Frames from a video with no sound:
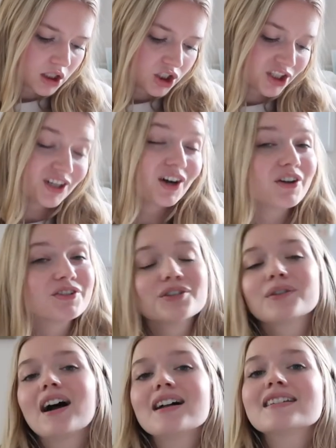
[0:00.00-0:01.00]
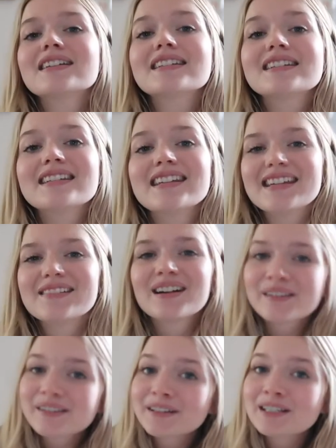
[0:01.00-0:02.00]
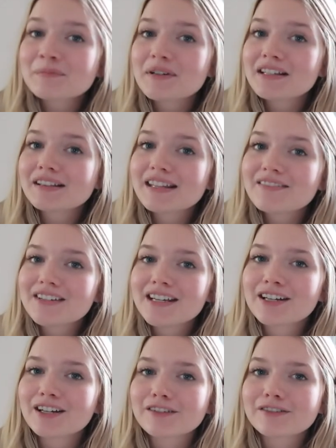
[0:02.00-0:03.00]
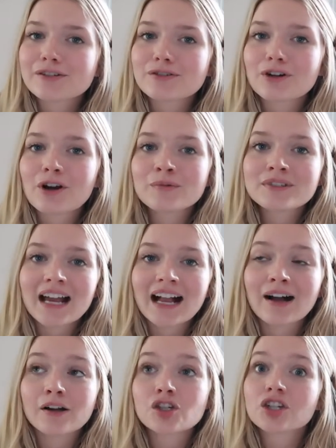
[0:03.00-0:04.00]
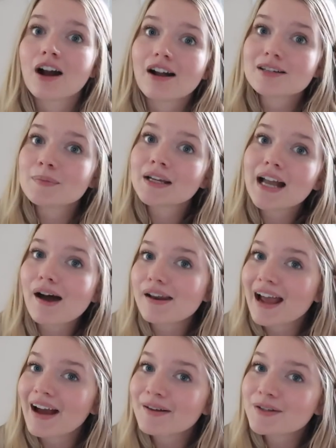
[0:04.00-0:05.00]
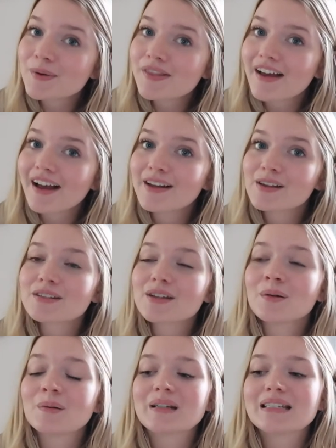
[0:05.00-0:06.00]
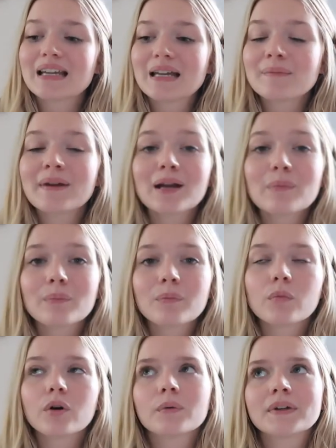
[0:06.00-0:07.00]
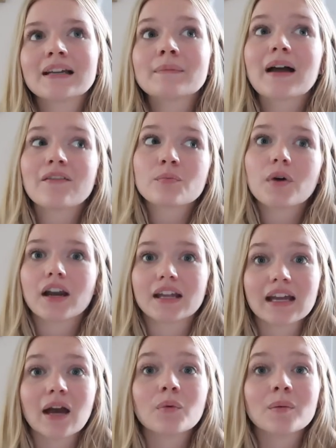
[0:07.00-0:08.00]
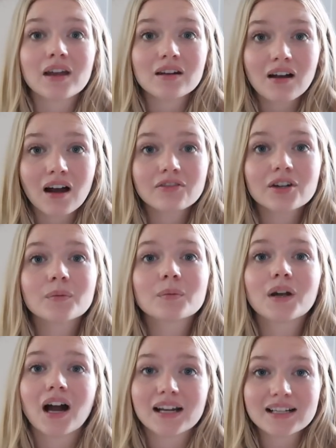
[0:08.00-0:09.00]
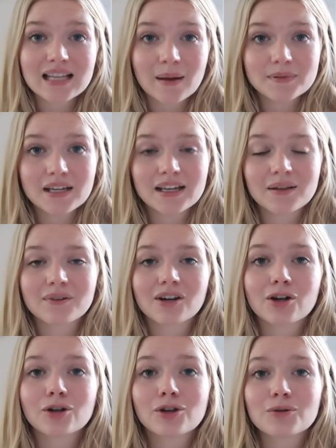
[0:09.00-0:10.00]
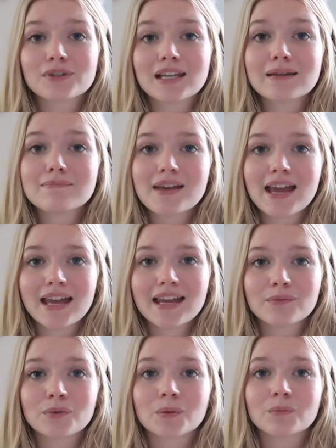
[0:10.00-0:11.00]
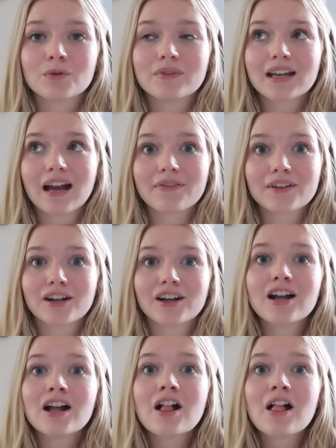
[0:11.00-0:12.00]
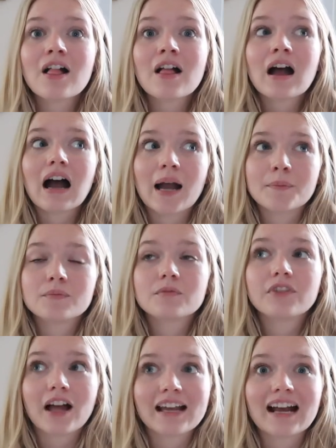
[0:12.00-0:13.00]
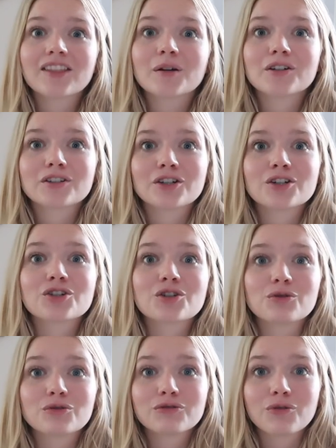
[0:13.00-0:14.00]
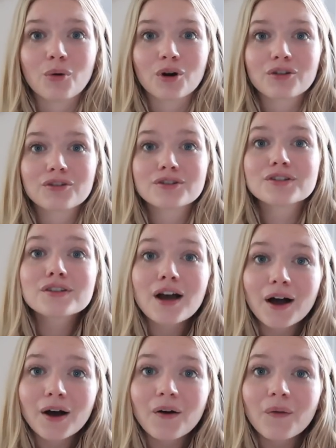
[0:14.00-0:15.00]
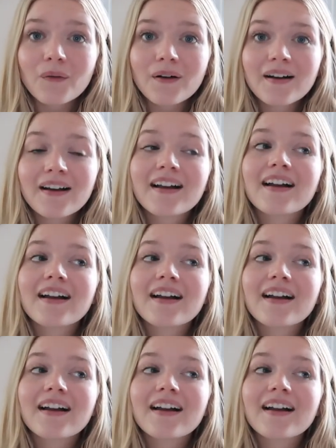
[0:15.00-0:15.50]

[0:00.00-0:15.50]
she also got to see where we were gonna be living in our future hometown. She got to pick out a house with us and we did make a, well, we didn't haven't bought it yet. We made an offer, we got accepted and we are closing in May and we are moving out there. I'm flying out there with her June 4th. So